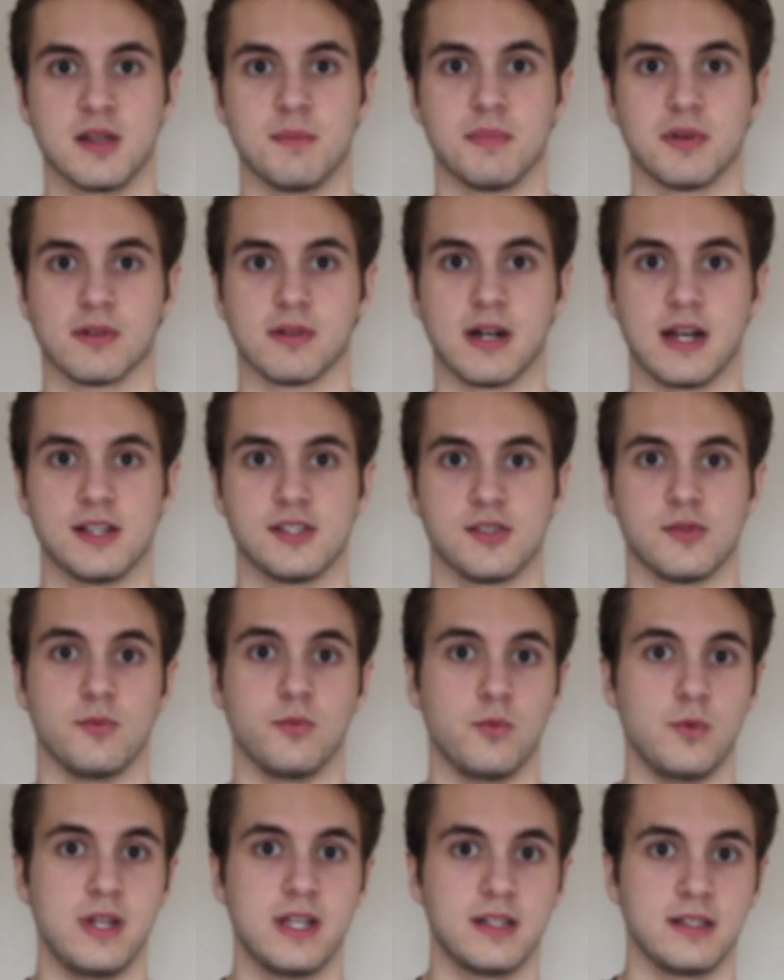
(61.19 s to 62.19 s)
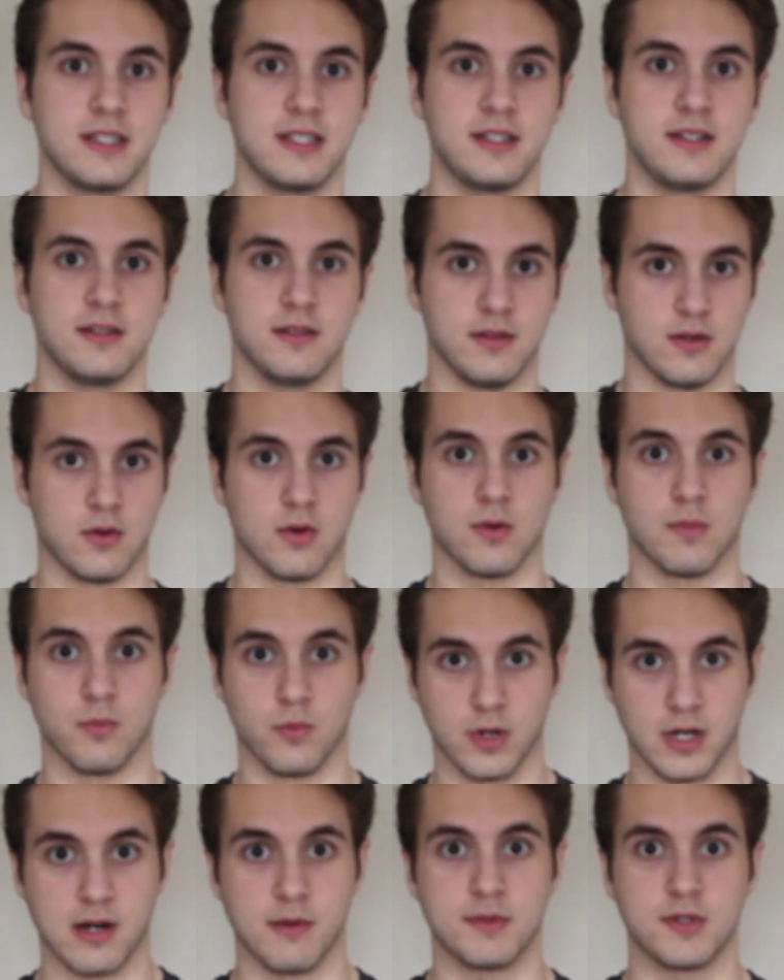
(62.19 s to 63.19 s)
can progress weekly or
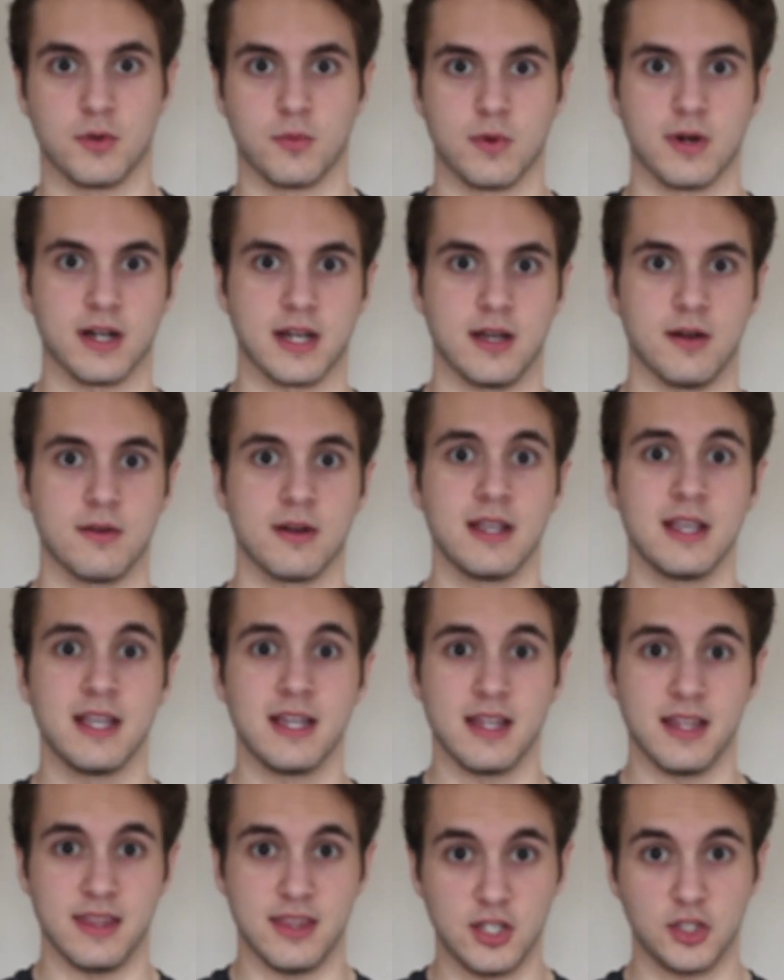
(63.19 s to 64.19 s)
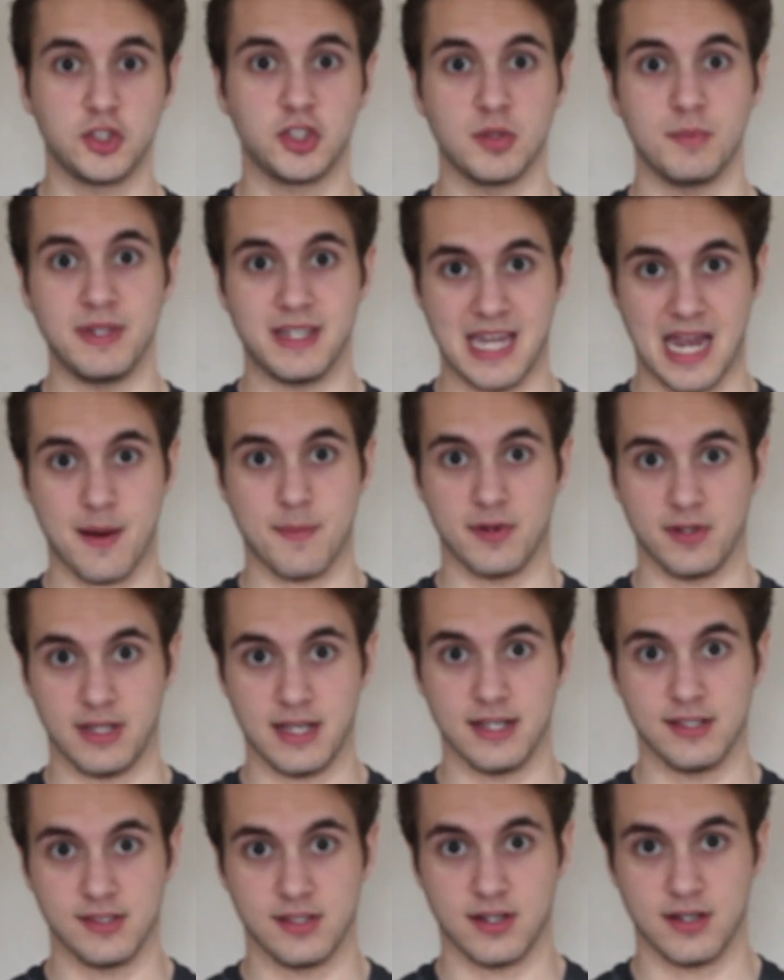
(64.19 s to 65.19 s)
workout to workout, this should be
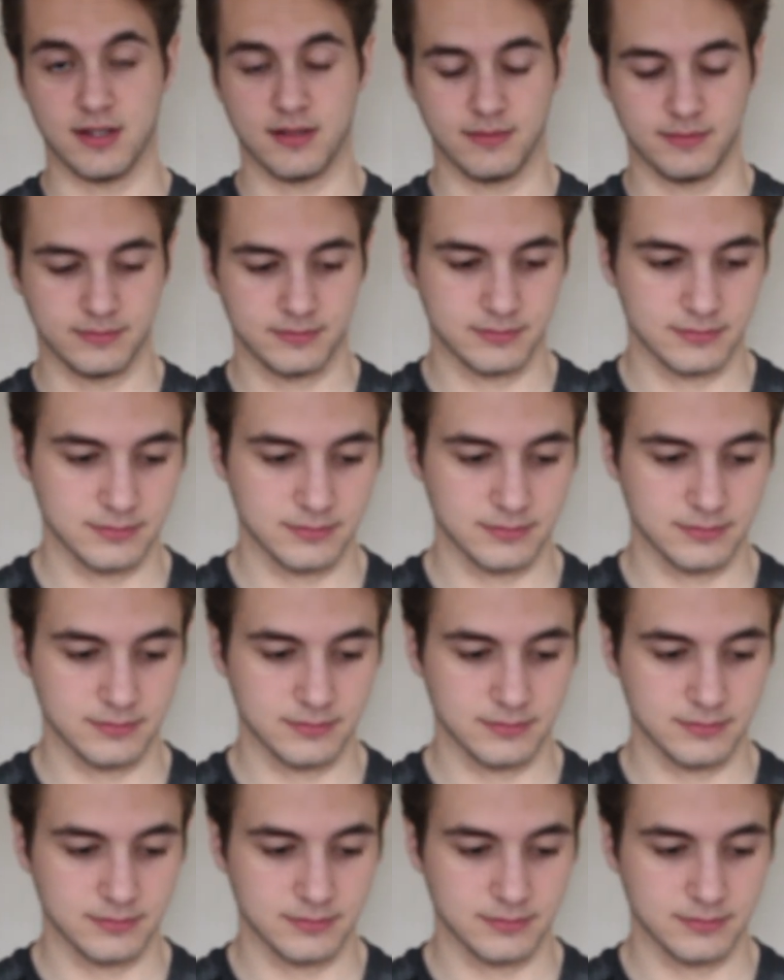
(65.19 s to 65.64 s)
capitalized on.